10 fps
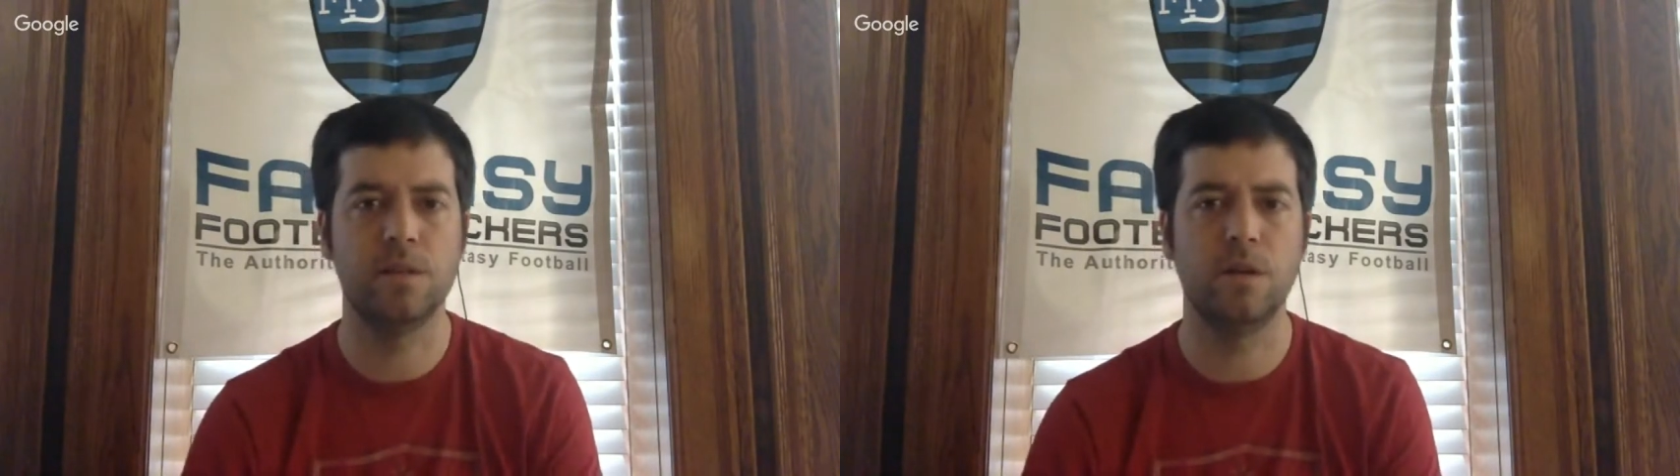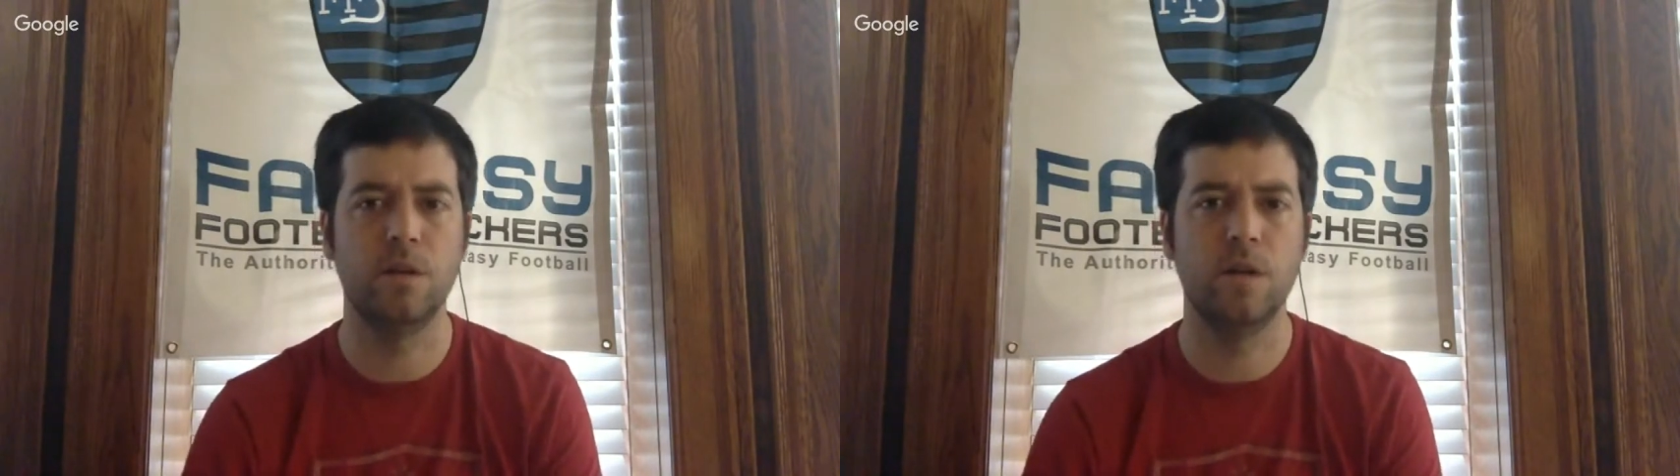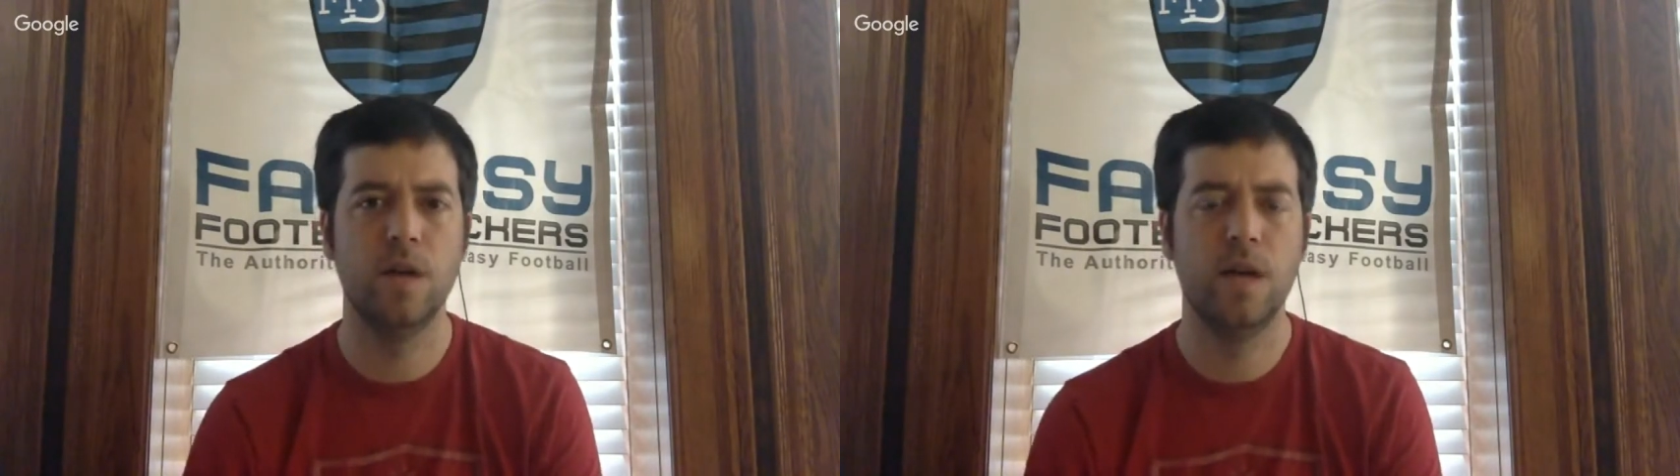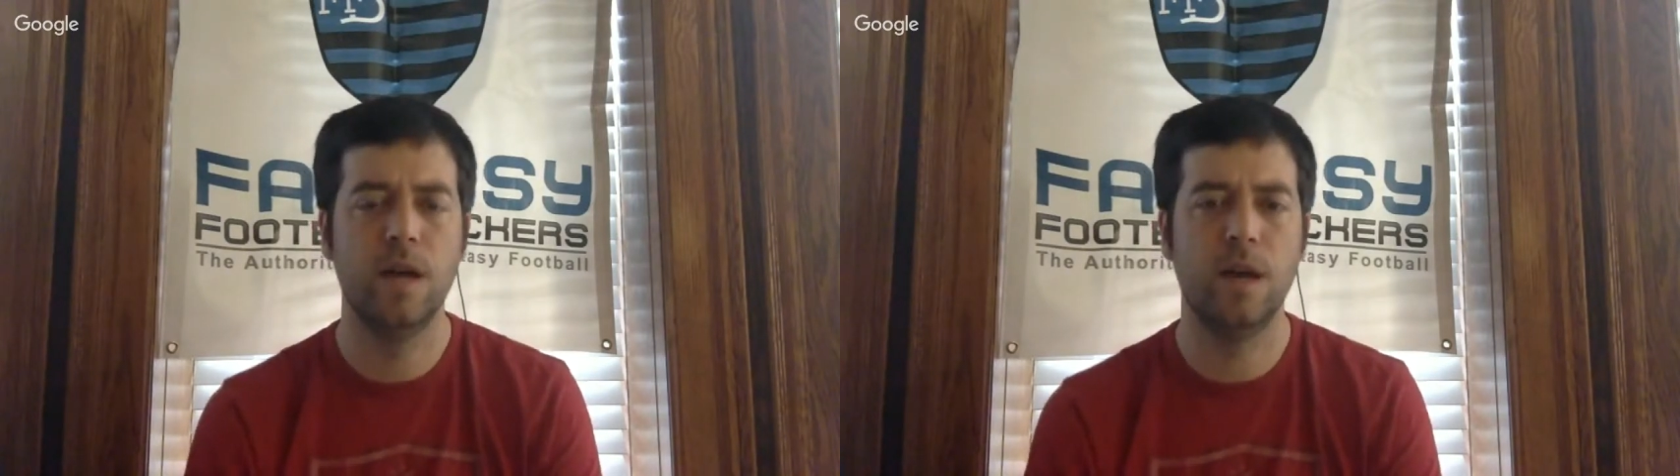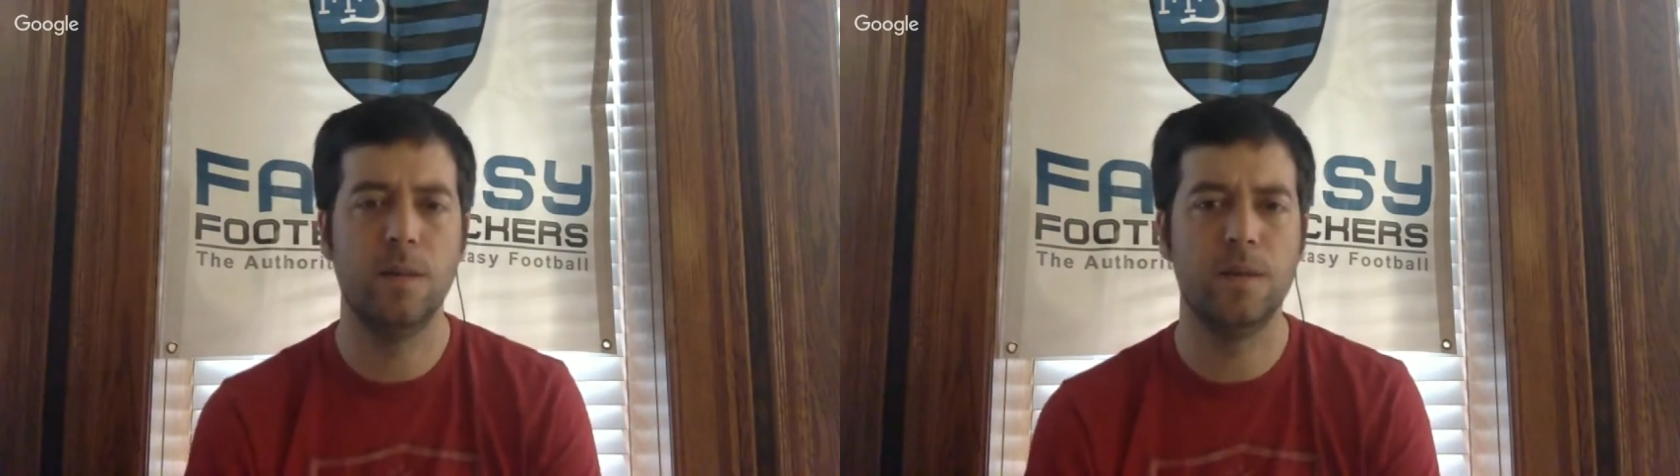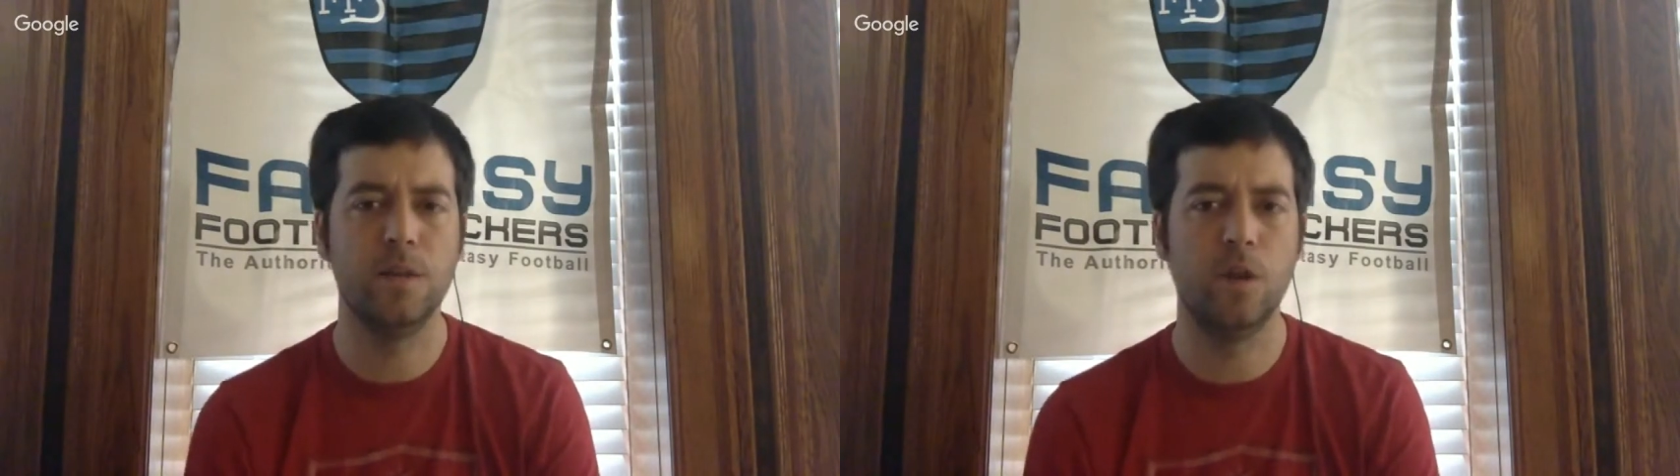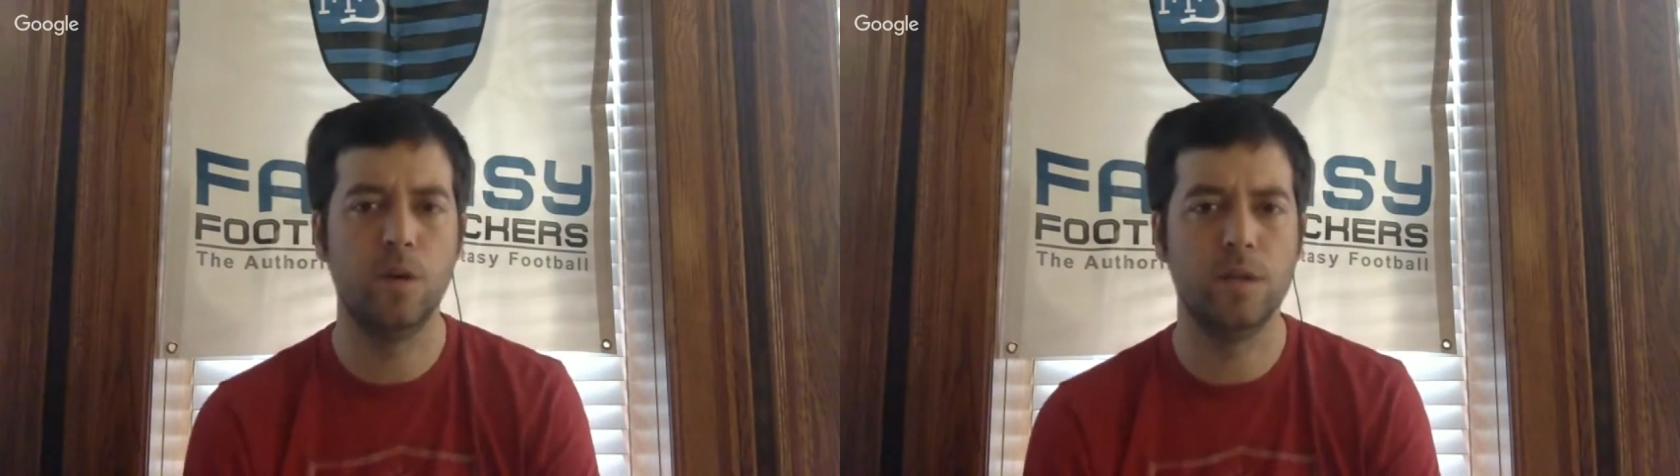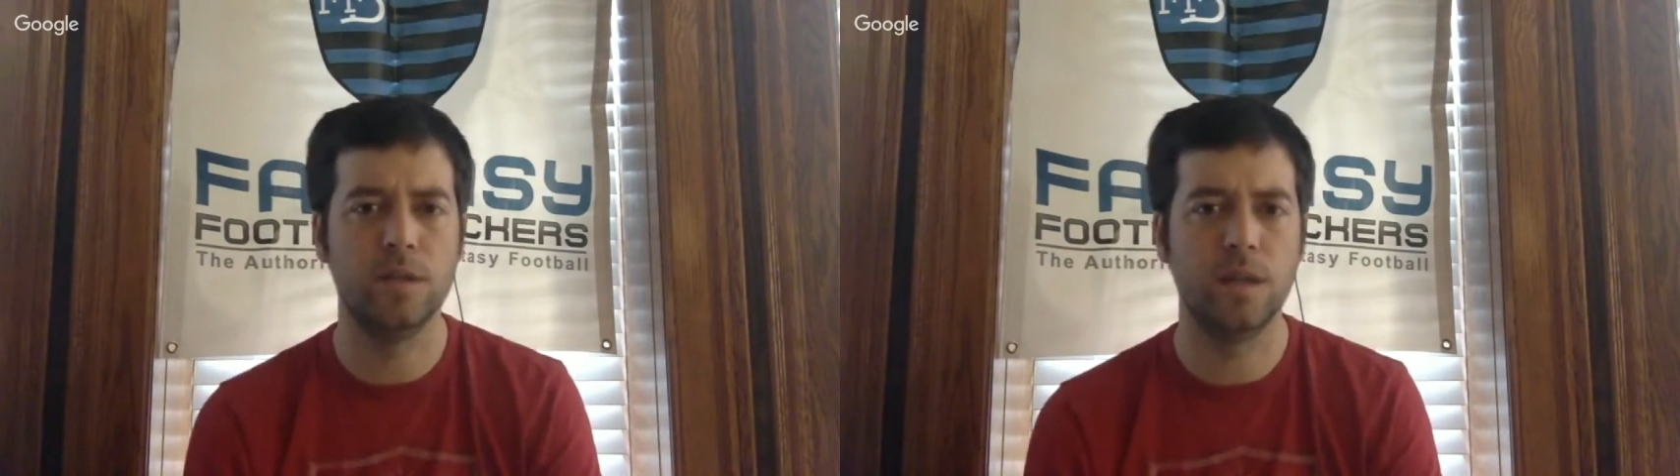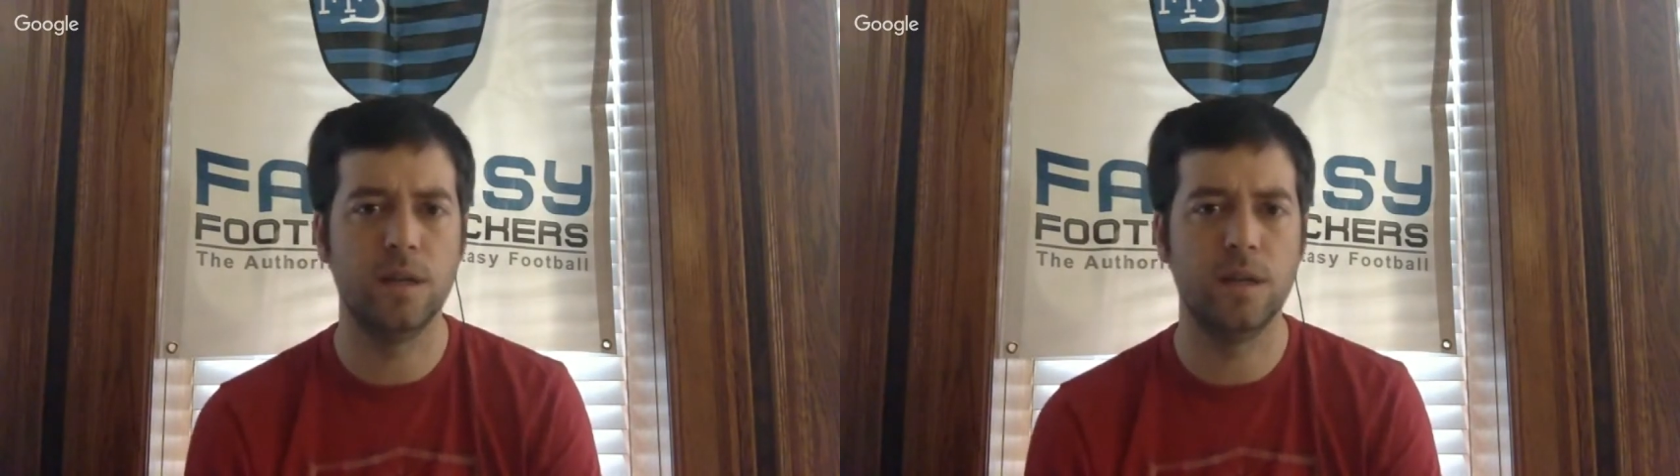So he's always,